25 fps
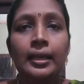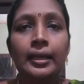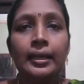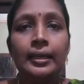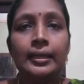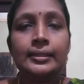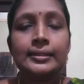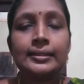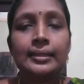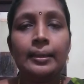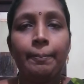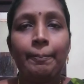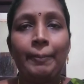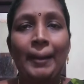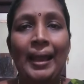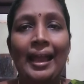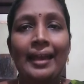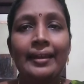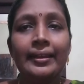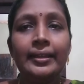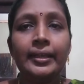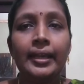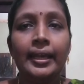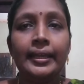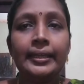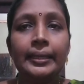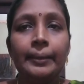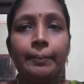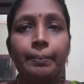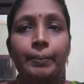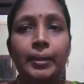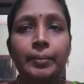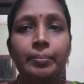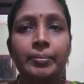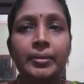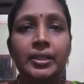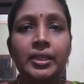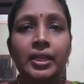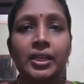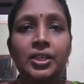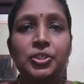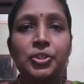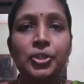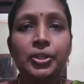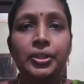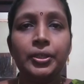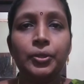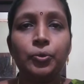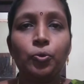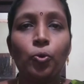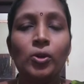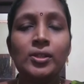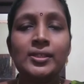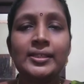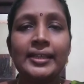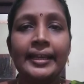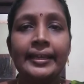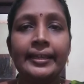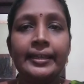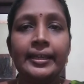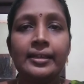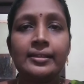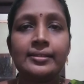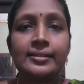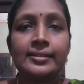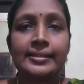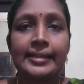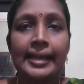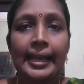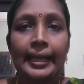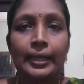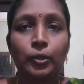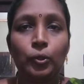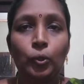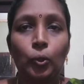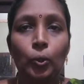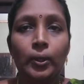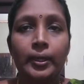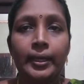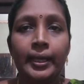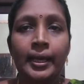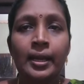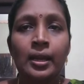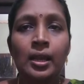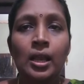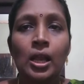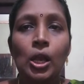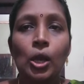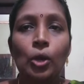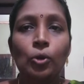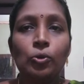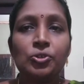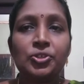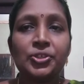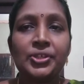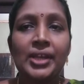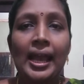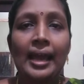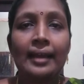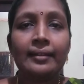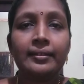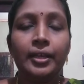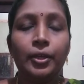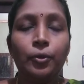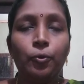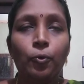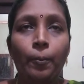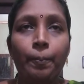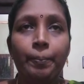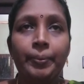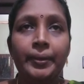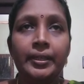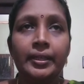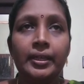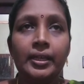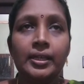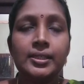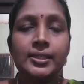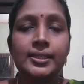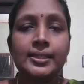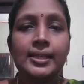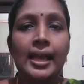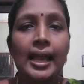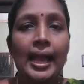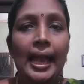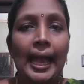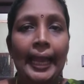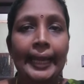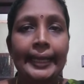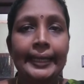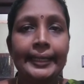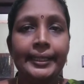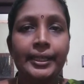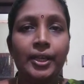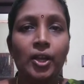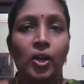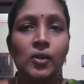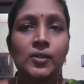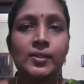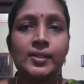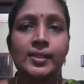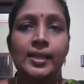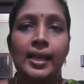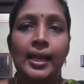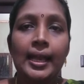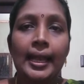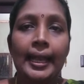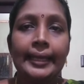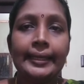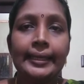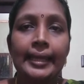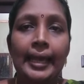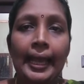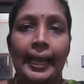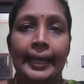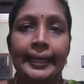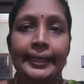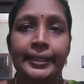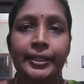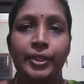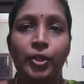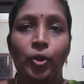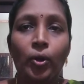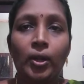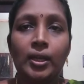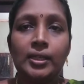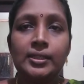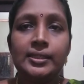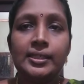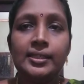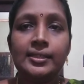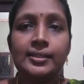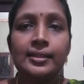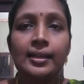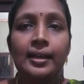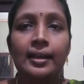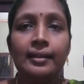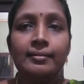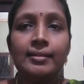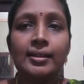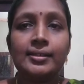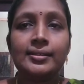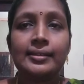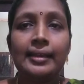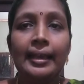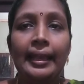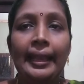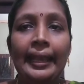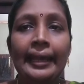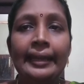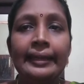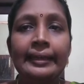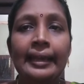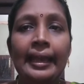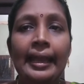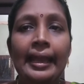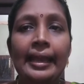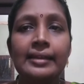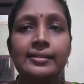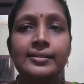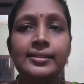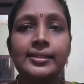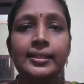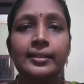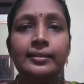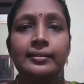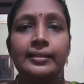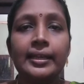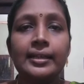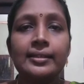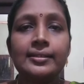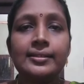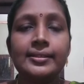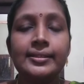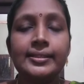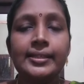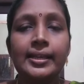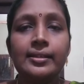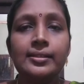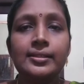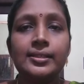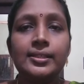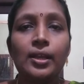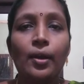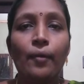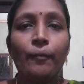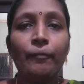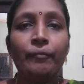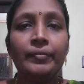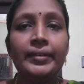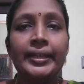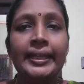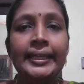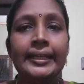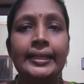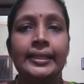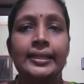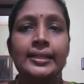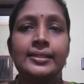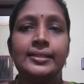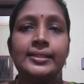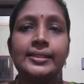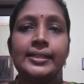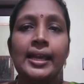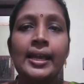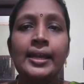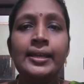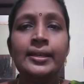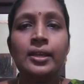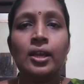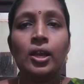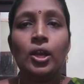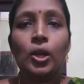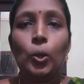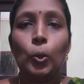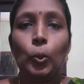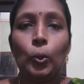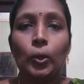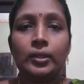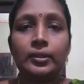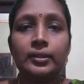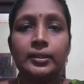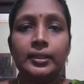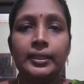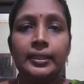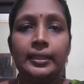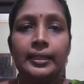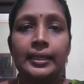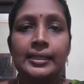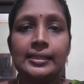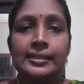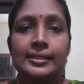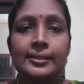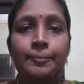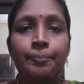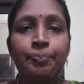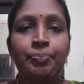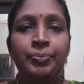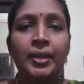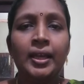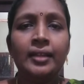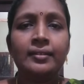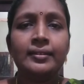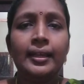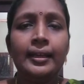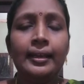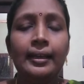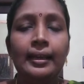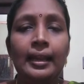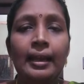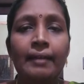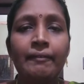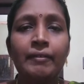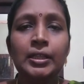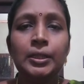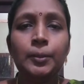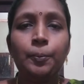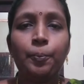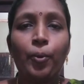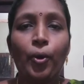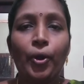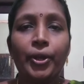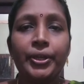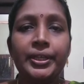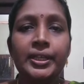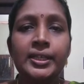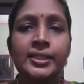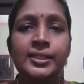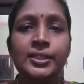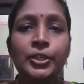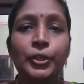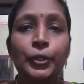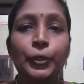is the planning and implementation involves entire stakeholder who share their opinions, ideas and ideologies, thus enhancing their sense of dignity and worthiness. Then 11th point is